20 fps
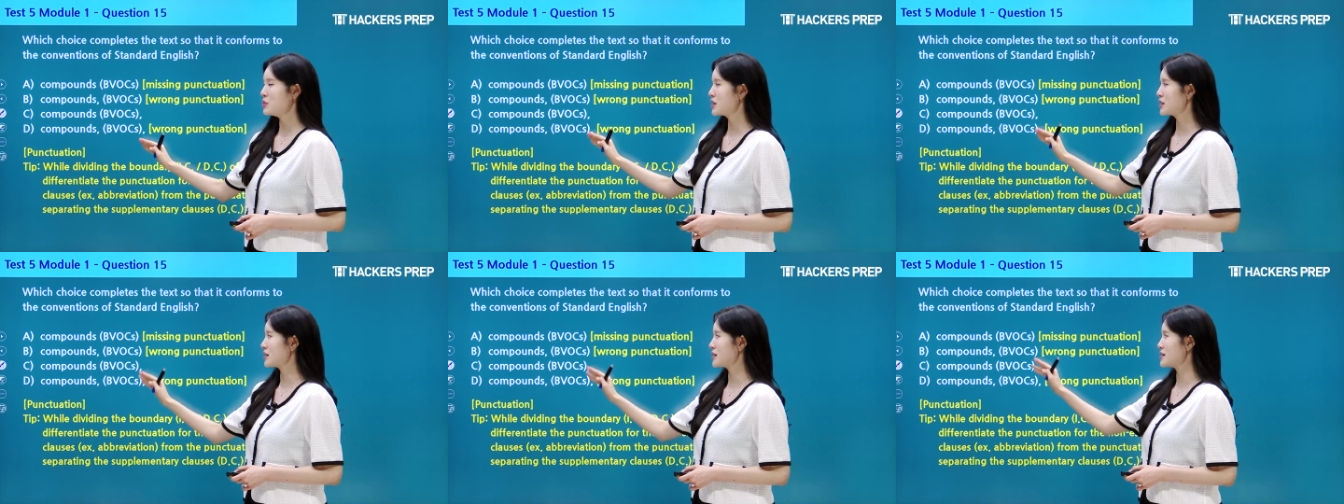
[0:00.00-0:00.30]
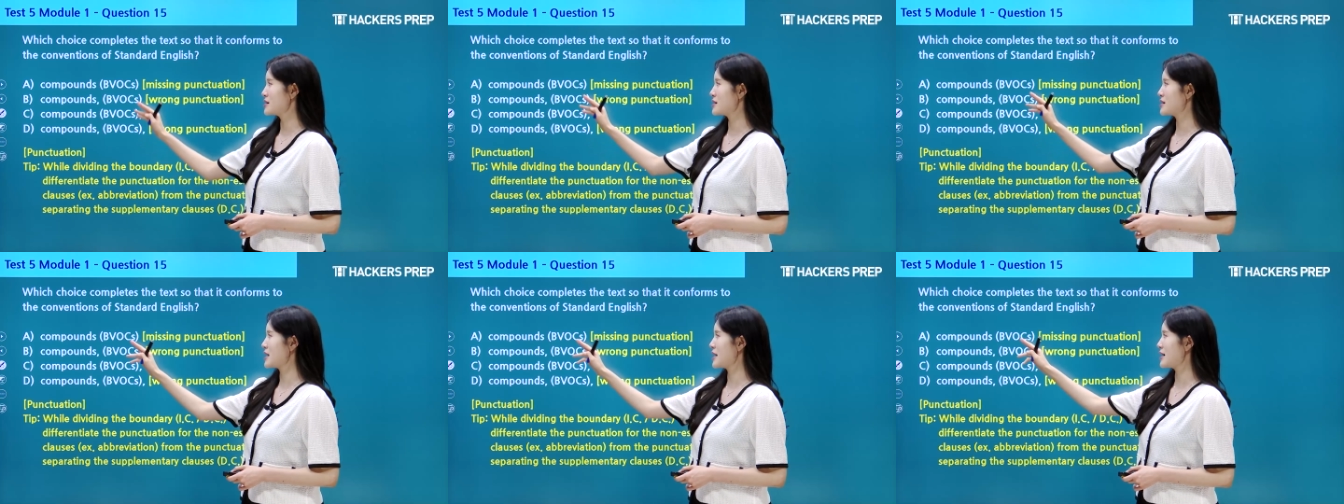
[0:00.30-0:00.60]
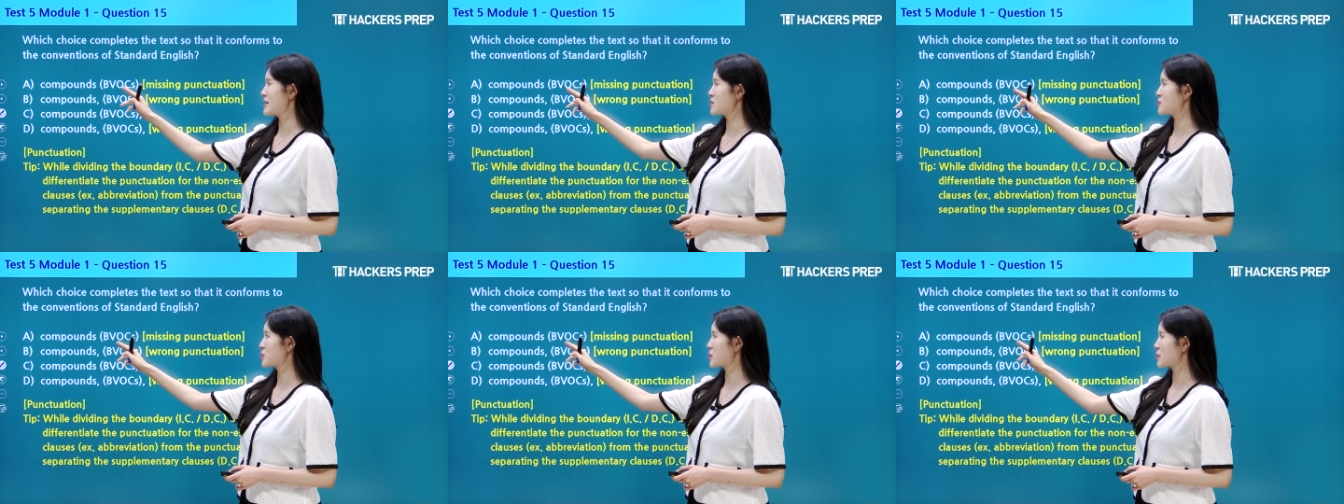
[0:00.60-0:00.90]
because it
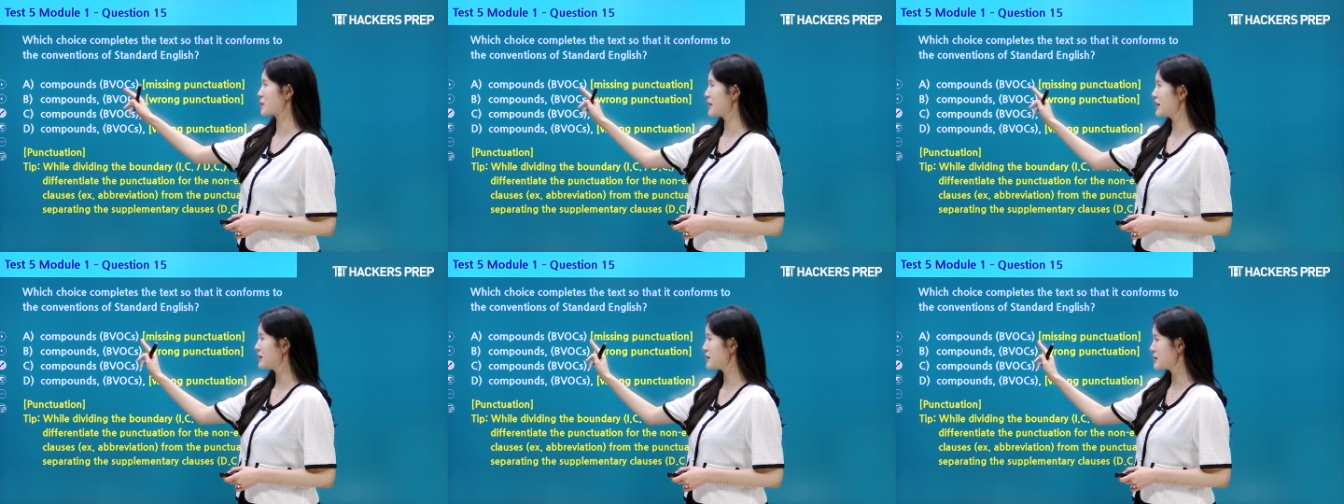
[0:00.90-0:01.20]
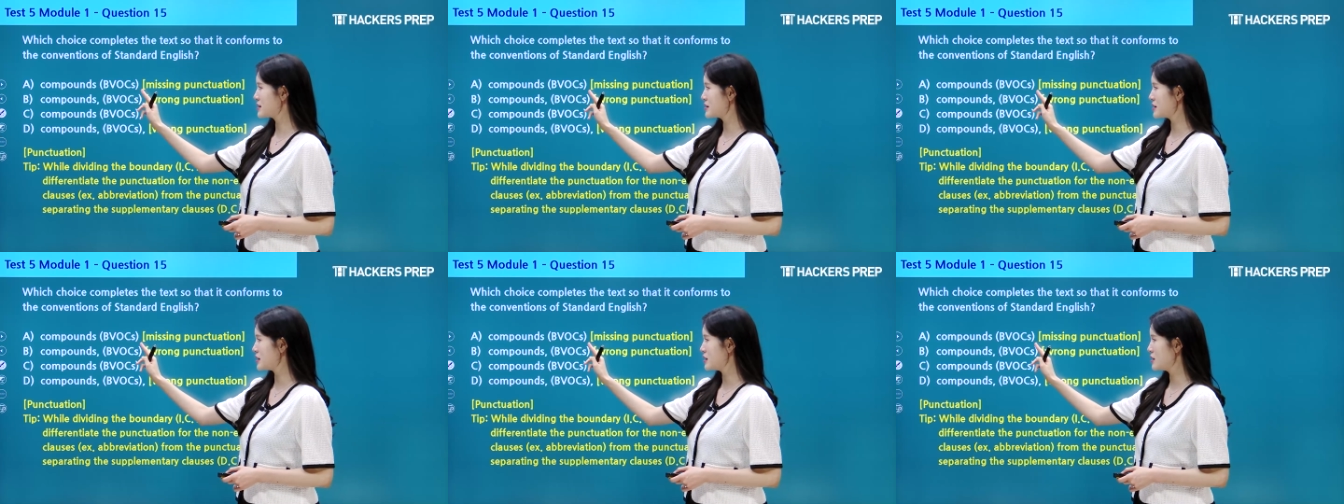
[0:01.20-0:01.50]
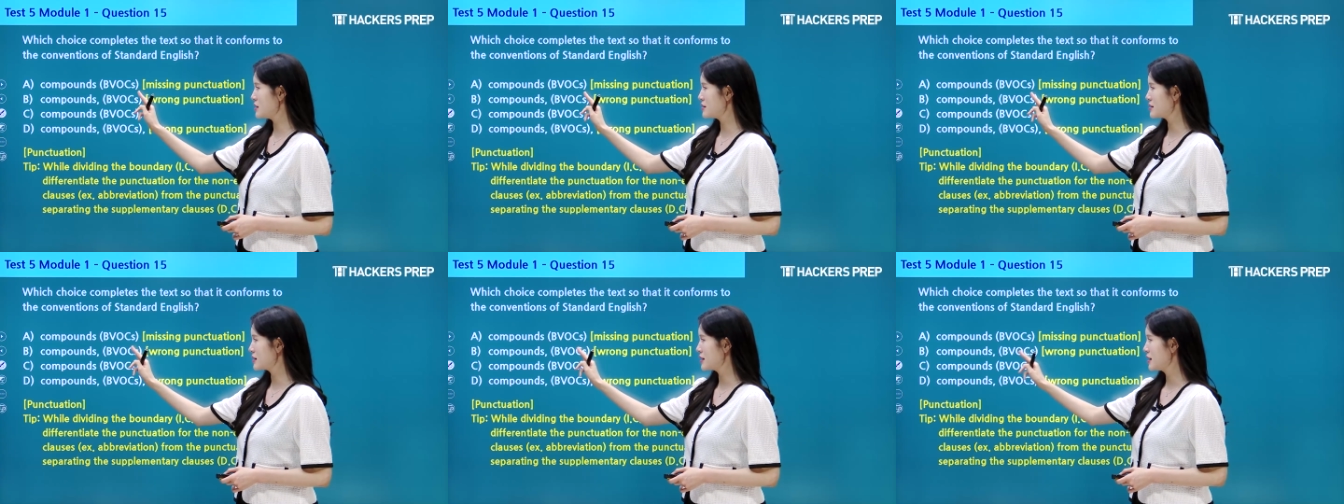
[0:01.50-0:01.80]
has
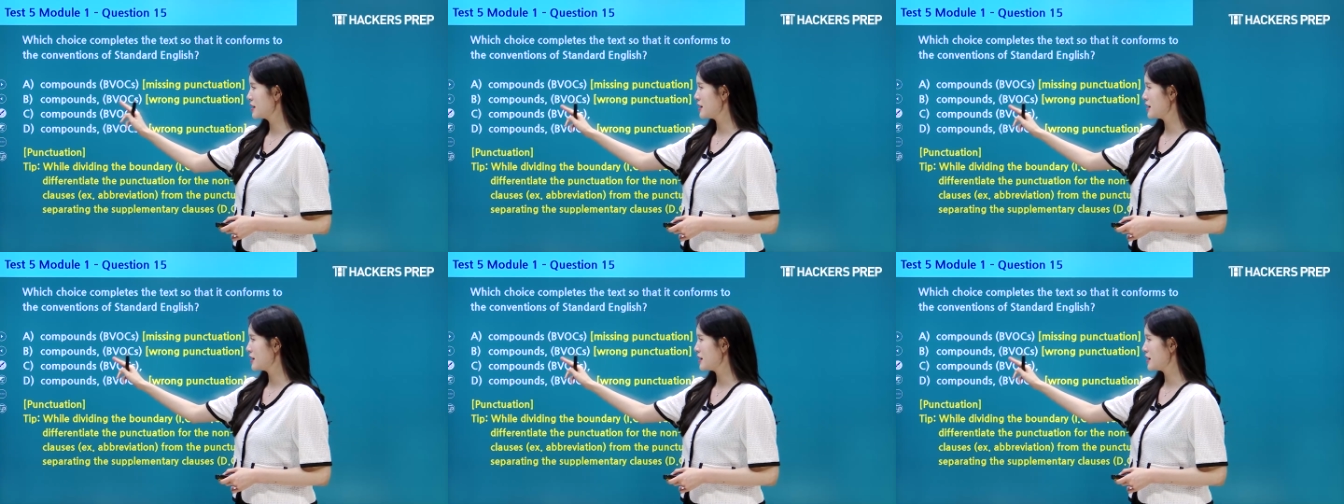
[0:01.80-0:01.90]
parentheses,